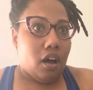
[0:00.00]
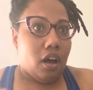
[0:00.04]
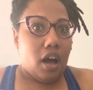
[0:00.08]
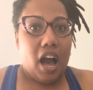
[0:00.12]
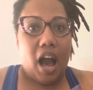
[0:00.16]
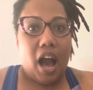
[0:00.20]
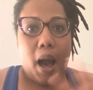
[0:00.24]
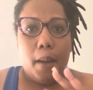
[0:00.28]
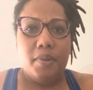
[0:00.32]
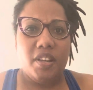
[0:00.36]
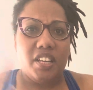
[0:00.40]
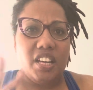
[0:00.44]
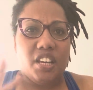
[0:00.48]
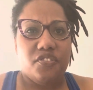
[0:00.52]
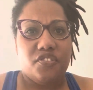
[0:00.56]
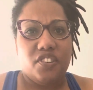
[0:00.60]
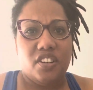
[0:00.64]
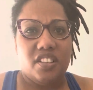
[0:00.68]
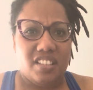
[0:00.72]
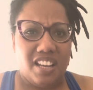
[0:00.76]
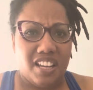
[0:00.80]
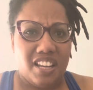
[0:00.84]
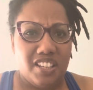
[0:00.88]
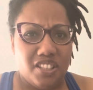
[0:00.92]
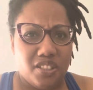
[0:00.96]
I'm looking for
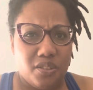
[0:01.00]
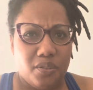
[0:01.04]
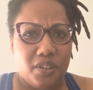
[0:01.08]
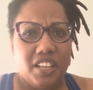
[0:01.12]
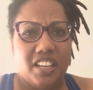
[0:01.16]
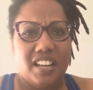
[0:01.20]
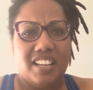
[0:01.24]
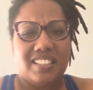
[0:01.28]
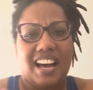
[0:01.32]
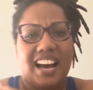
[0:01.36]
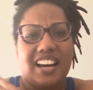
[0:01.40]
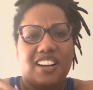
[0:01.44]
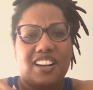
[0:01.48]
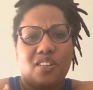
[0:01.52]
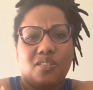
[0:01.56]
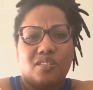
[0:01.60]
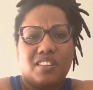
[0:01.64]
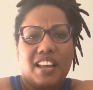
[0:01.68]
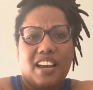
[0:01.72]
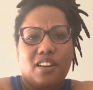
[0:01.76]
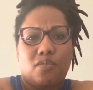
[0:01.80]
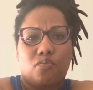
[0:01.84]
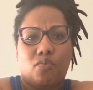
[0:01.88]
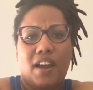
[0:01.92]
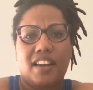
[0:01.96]
sunscreen because I don't
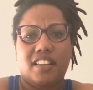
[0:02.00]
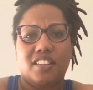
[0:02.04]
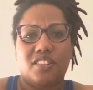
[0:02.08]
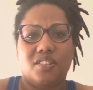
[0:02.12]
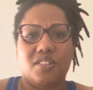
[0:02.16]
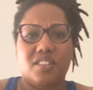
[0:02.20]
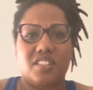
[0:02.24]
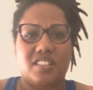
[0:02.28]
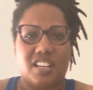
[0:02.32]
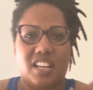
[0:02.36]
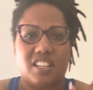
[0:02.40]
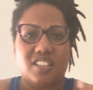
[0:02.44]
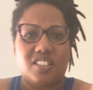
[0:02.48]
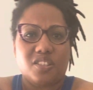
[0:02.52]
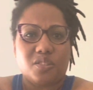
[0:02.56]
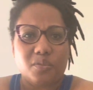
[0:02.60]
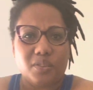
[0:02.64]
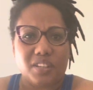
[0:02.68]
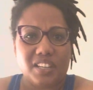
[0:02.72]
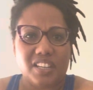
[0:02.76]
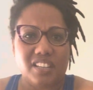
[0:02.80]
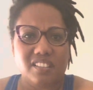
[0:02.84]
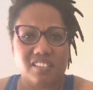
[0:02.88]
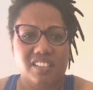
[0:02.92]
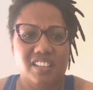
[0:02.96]
like regular
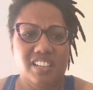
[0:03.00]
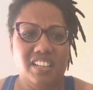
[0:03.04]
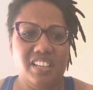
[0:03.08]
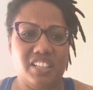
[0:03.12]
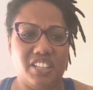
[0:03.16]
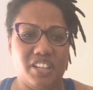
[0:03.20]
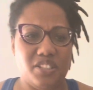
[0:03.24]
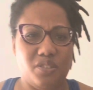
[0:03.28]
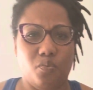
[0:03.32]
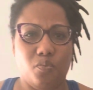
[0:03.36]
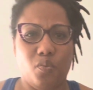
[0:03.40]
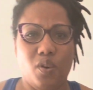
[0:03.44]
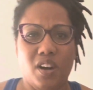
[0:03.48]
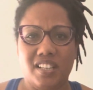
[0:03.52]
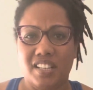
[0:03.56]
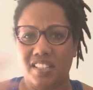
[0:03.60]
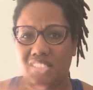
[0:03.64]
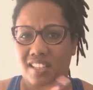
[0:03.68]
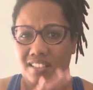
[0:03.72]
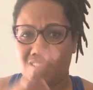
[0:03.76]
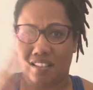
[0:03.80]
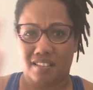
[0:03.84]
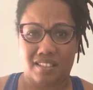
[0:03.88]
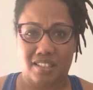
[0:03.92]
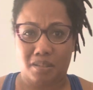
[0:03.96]
sunscreen, because one, it
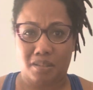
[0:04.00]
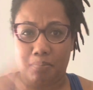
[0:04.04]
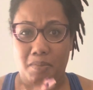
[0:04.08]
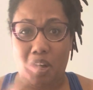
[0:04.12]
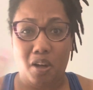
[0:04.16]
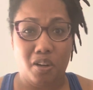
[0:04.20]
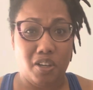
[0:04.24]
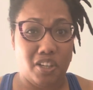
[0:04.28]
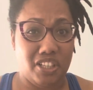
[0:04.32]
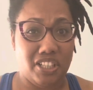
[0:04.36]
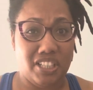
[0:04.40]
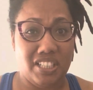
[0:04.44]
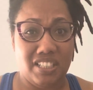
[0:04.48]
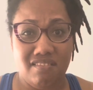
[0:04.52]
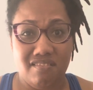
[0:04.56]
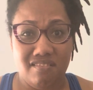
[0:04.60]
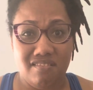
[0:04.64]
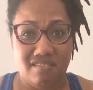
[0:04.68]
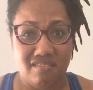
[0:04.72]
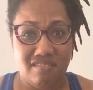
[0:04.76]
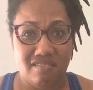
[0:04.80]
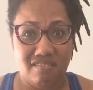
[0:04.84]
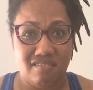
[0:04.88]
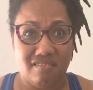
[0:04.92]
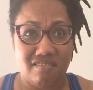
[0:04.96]
doesn't smell good,
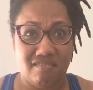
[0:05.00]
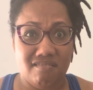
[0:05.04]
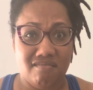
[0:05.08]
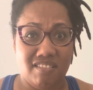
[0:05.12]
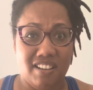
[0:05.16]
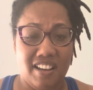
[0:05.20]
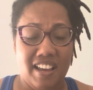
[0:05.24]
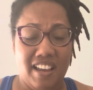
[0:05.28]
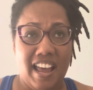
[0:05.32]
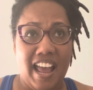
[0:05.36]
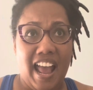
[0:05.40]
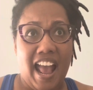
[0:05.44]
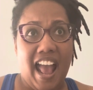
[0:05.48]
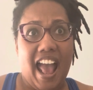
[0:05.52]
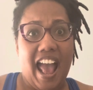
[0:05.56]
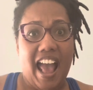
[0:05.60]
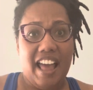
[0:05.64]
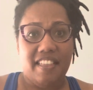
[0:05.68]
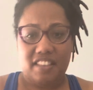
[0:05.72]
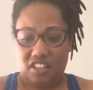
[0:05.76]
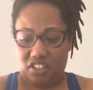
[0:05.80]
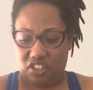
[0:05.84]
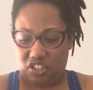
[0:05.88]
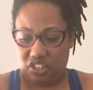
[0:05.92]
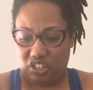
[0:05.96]
and
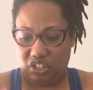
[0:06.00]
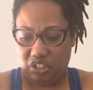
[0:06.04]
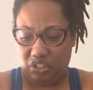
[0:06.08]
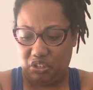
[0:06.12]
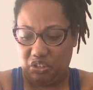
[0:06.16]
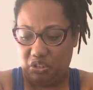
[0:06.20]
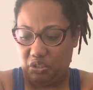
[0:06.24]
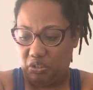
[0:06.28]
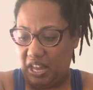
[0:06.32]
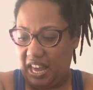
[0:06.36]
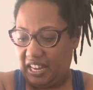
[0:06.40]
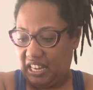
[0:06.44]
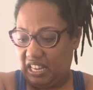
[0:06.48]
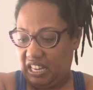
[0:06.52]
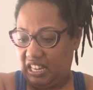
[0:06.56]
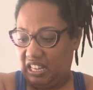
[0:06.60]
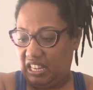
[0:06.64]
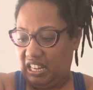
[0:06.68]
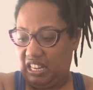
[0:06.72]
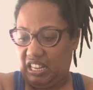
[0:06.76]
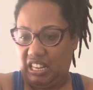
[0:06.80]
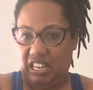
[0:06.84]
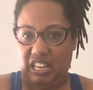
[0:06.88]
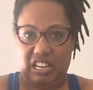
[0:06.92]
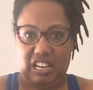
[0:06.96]
then two, like it
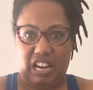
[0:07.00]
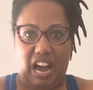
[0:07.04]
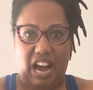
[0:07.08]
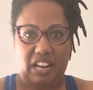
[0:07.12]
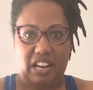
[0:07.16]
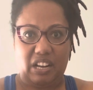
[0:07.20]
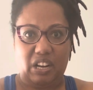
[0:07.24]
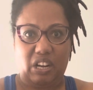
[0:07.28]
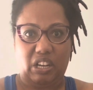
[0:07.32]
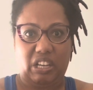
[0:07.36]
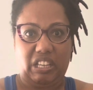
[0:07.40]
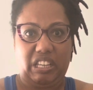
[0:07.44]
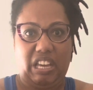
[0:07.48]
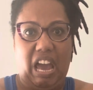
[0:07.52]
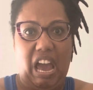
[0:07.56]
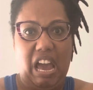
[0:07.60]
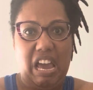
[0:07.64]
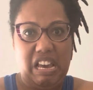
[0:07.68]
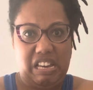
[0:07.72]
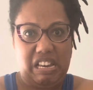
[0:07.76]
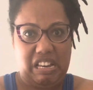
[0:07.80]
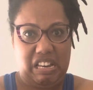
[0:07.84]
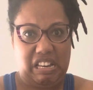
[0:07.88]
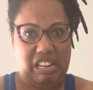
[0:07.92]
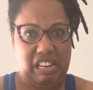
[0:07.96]
can get kind of
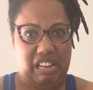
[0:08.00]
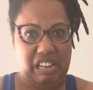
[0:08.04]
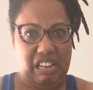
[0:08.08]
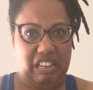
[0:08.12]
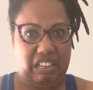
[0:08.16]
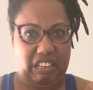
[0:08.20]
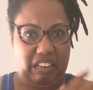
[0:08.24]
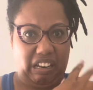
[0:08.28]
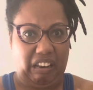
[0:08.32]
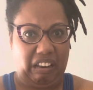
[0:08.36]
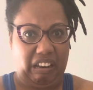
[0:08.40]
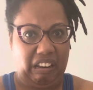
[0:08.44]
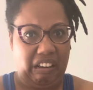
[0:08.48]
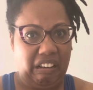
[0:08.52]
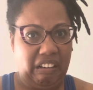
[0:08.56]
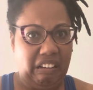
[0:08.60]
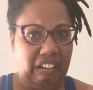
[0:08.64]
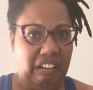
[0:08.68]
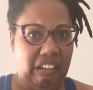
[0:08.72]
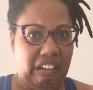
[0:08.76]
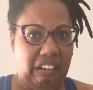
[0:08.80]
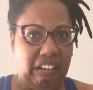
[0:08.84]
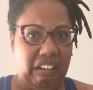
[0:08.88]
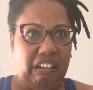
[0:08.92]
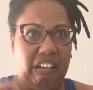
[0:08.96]
cakey and
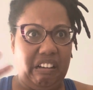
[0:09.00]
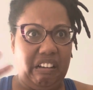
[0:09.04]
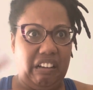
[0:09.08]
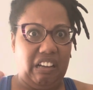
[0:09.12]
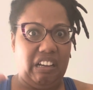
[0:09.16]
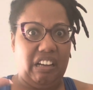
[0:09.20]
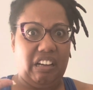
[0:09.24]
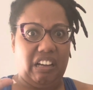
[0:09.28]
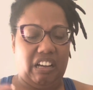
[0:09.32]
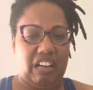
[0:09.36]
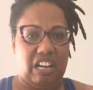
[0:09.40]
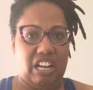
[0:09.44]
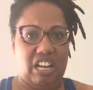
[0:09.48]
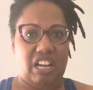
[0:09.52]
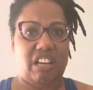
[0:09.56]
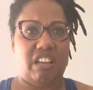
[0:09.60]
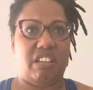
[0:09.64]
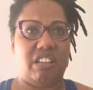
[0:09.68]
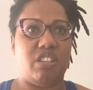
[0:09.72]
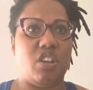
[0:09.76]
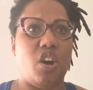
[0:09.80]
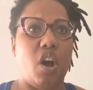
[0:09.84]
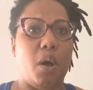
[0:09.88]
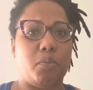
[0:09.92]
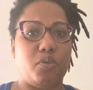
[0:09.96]

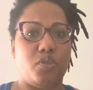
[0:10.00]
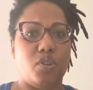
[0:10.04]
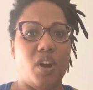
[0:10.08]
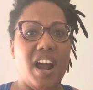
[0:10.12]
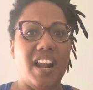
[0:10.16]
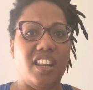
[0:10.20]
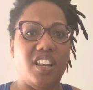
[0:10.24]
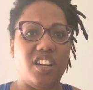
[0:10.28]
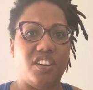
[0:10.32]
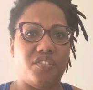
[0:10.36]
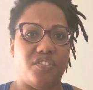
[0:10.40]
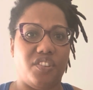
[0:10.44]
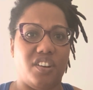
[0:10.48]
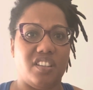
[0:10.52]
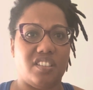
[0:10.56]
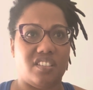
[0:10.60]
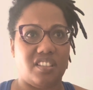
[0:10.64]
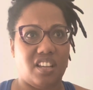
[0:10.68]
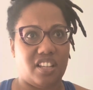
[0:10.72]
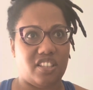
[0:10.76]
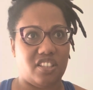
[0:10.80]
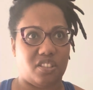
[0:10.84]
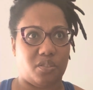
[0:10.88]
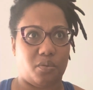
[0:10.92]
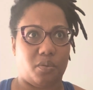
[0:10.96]
so I'm trying to look for a
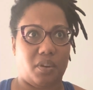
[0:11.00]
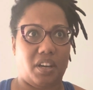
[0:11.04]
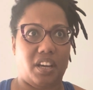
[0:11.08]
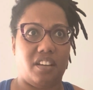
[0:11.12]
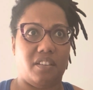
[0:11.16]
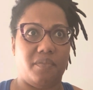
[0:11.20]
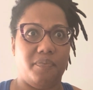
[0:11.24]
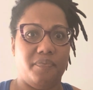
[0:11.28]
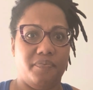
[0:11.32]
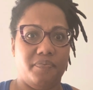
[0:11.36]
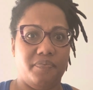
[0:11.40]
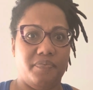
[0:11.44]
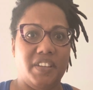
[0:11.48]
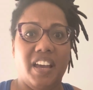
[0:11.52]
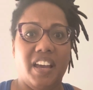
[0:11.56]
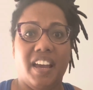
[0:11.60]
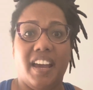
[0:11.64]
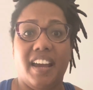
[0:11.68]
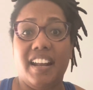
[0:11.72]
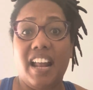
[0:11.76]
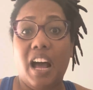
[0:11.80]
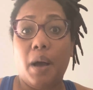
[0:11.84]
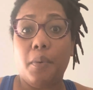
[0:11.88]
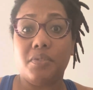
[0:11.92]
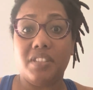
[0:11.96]
sunscreen,
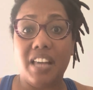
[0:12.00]
and I was